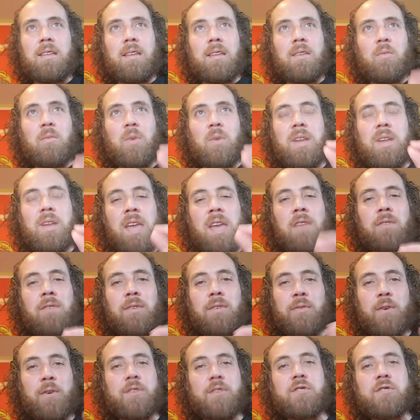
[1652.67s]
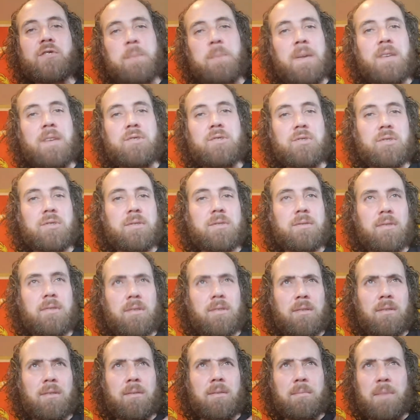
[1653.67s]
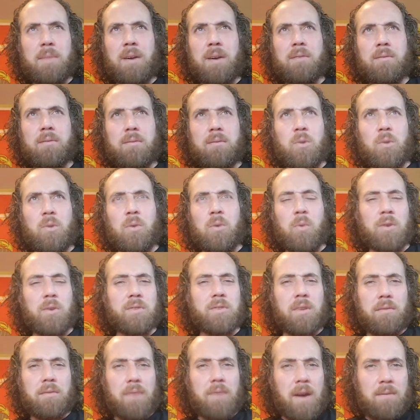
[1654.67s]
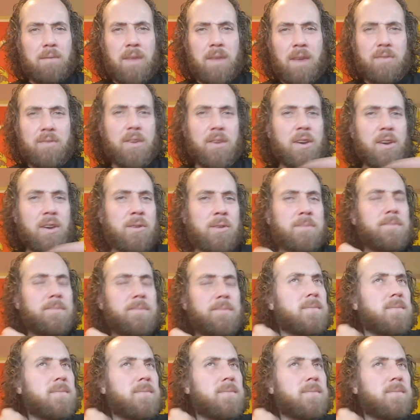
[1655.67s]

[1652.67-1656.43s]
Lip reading: When he gave his first speech, about, what was it, 5 days ago?